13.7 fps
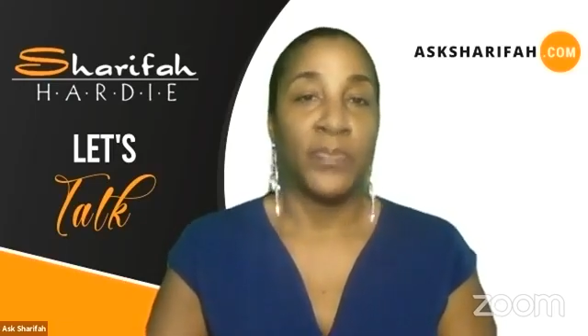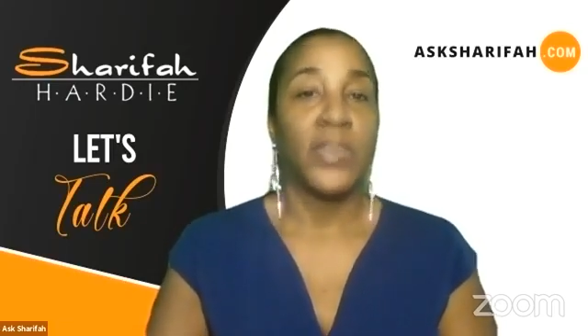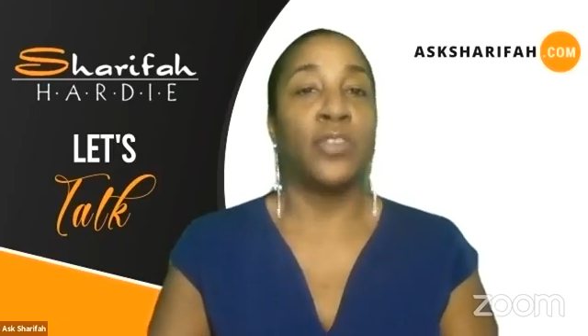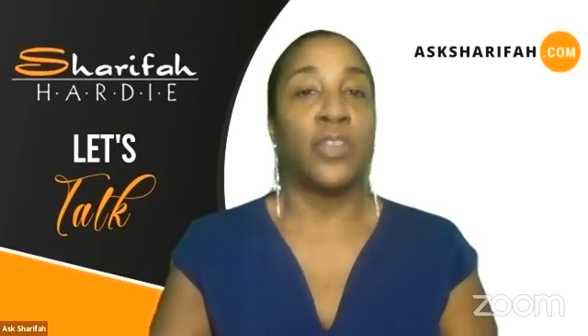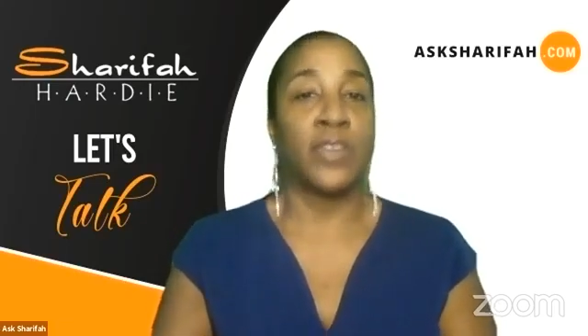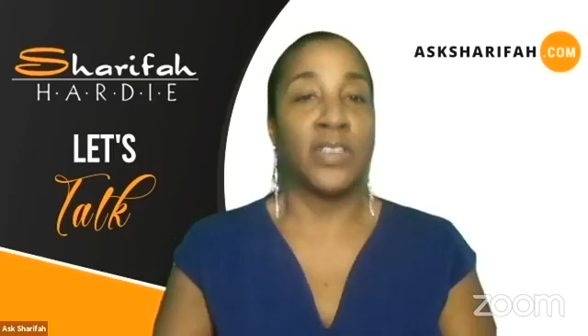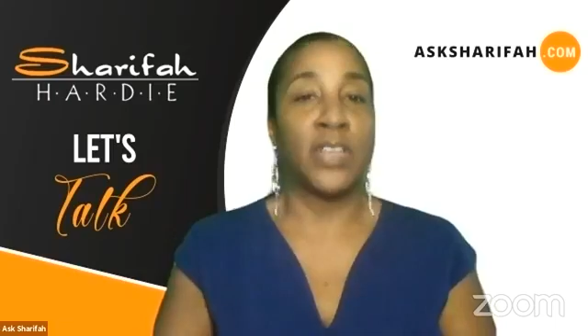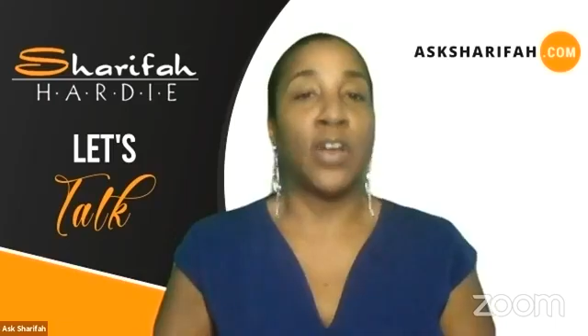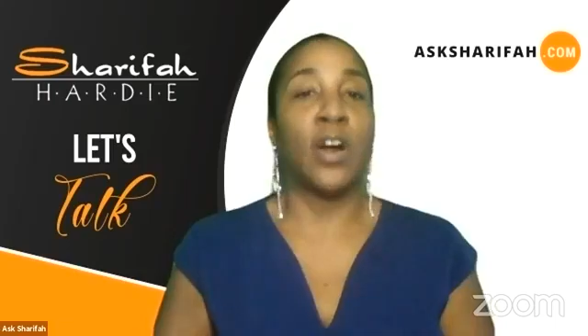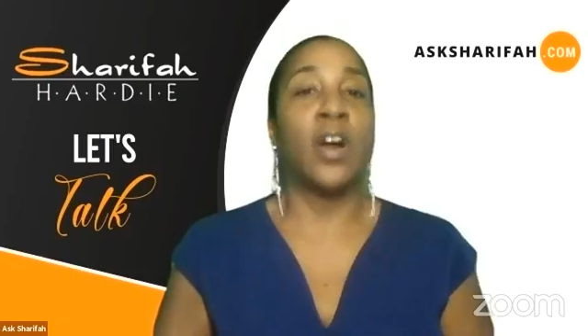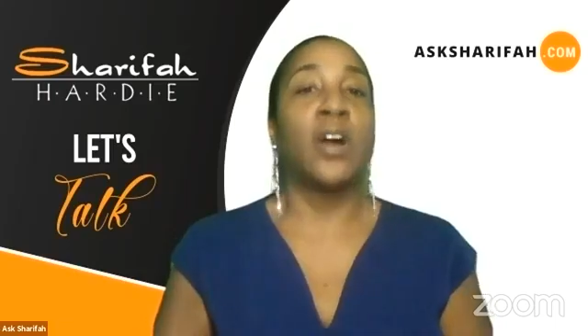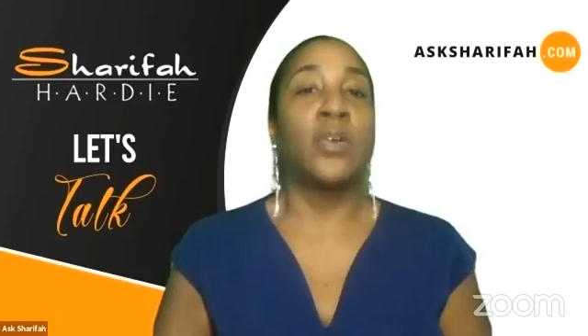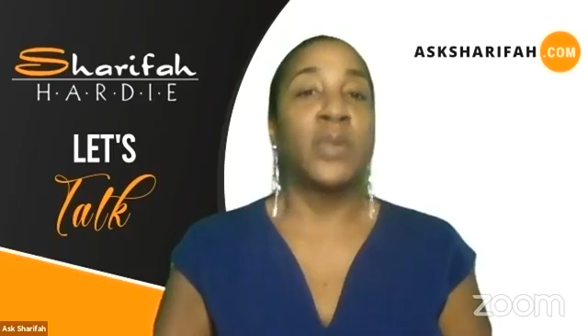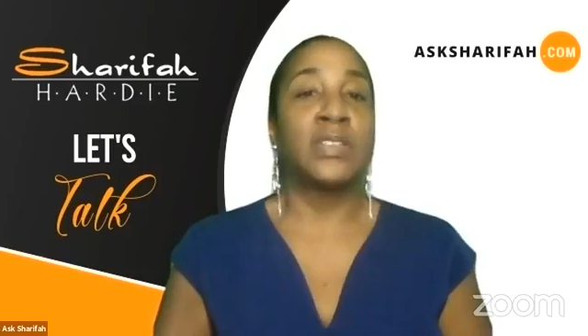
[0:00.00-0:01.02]
You know, because they
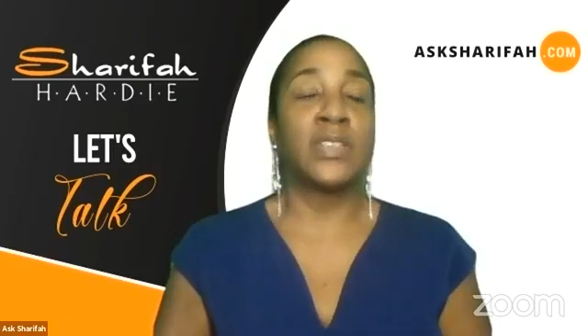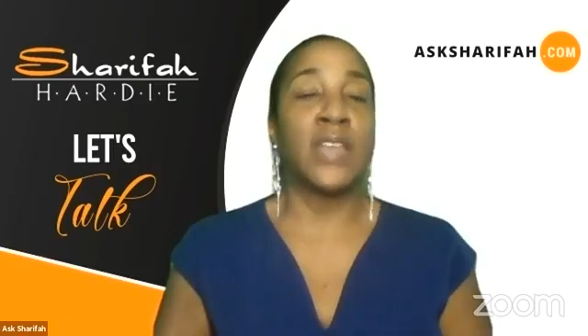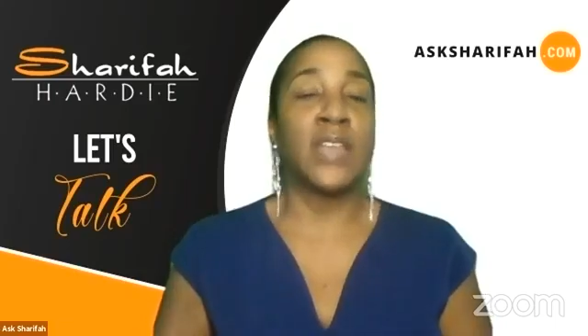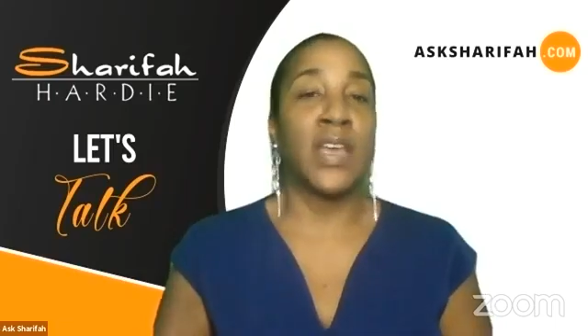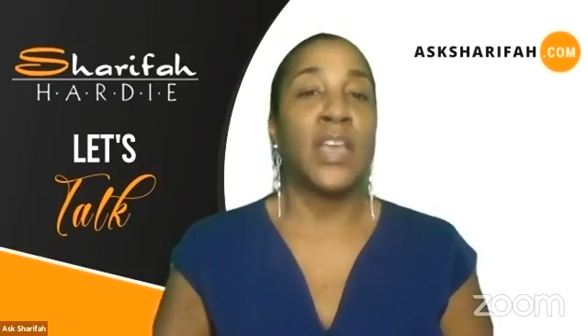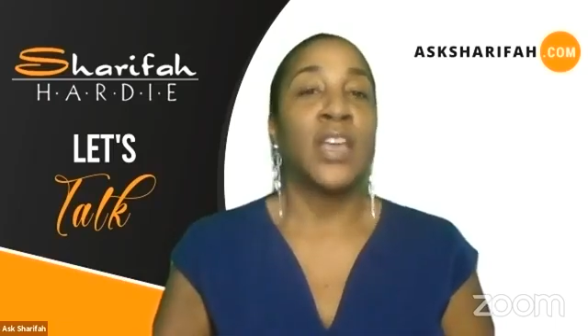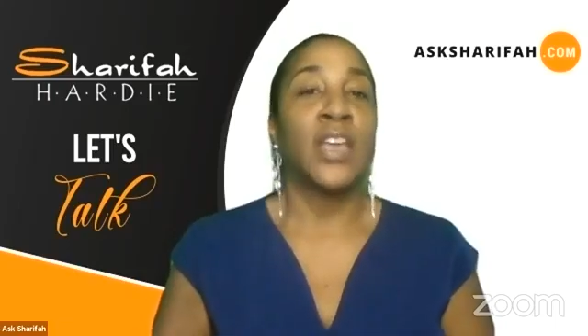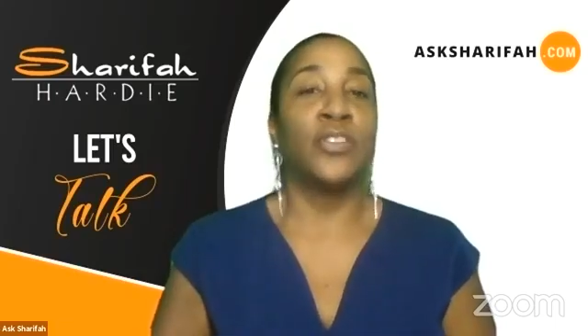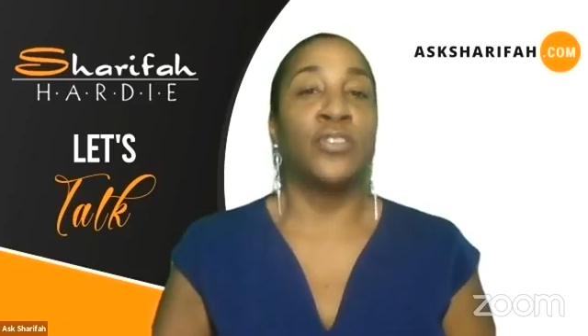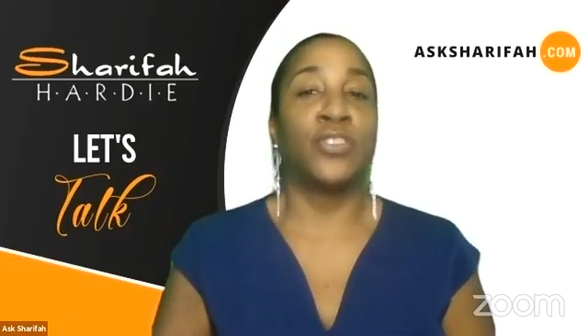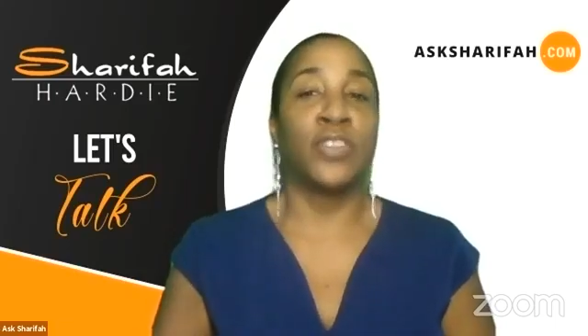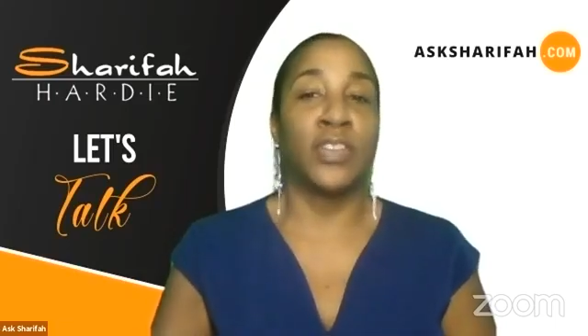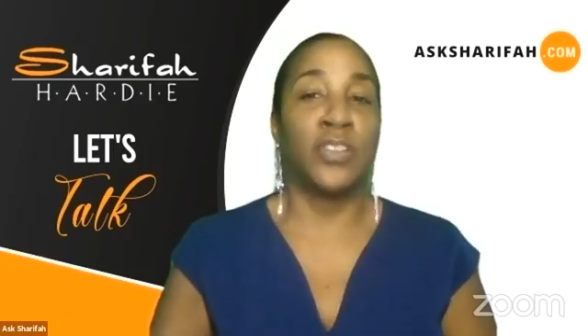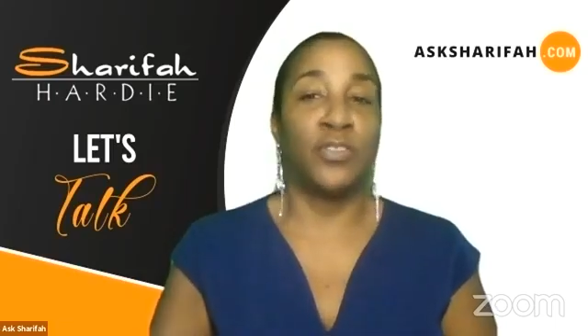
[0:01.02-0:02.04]
always say
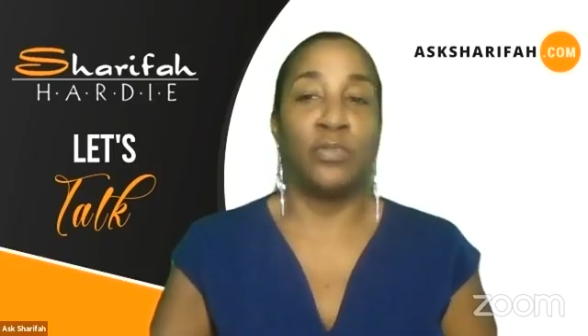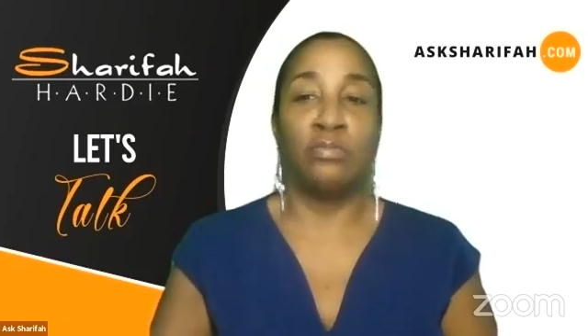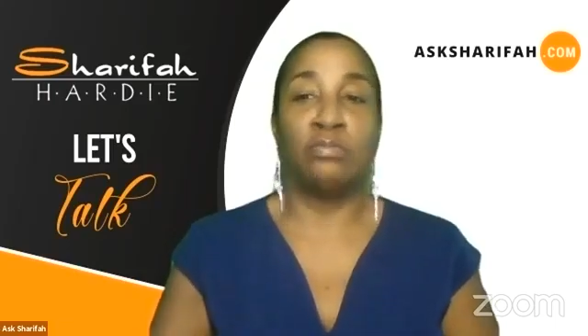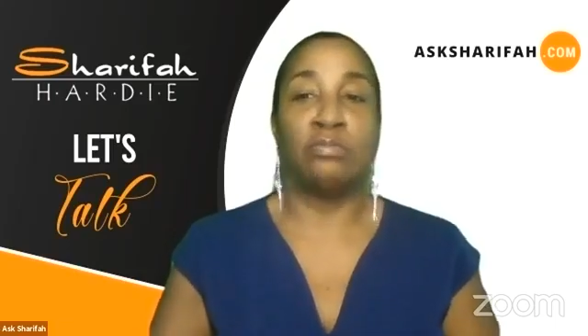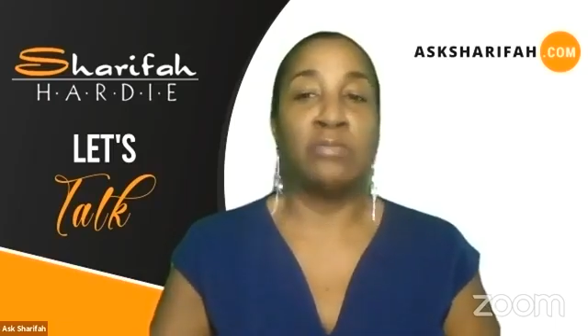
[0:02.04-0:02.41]
you